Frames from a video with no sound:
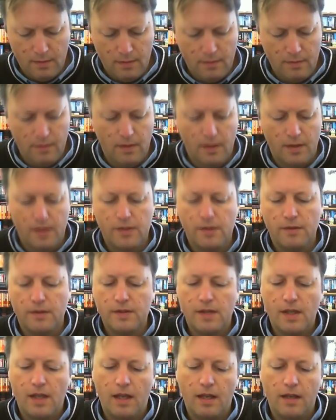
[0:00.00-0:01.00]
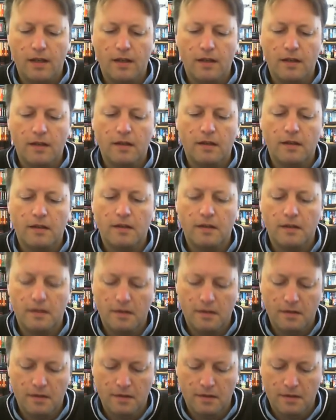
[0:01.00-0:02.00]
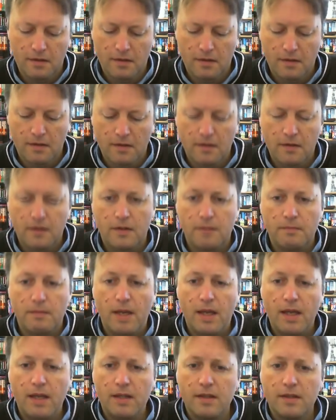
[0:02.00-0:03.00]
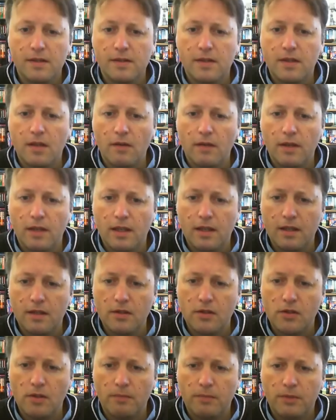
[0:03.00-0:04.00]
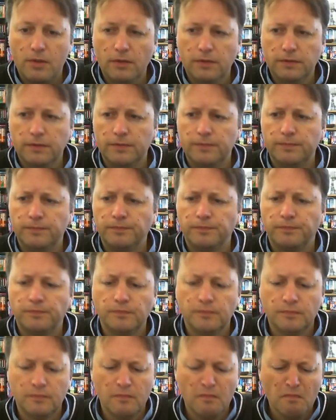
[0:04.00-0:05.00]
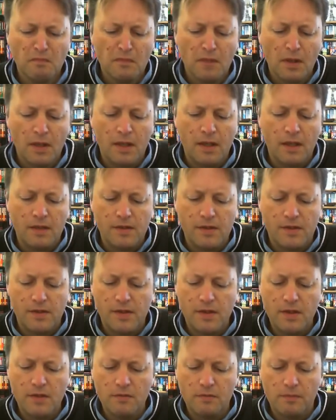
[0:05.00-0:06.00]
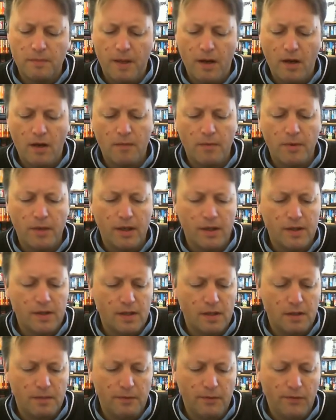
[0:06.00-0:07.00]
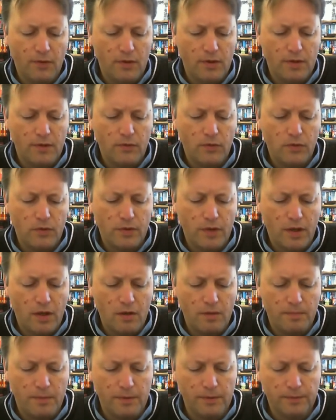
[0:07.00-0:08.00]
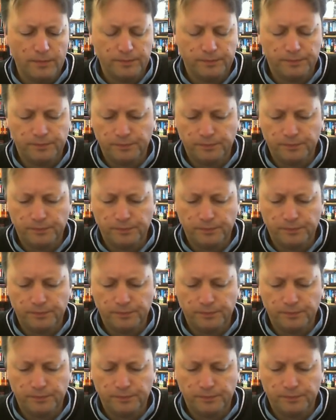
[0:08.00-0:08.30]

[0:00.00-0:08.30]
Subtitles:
Right, so it's had the mains going in chopped off. Now it's a sealed power brick, it's going to be very difficult to open.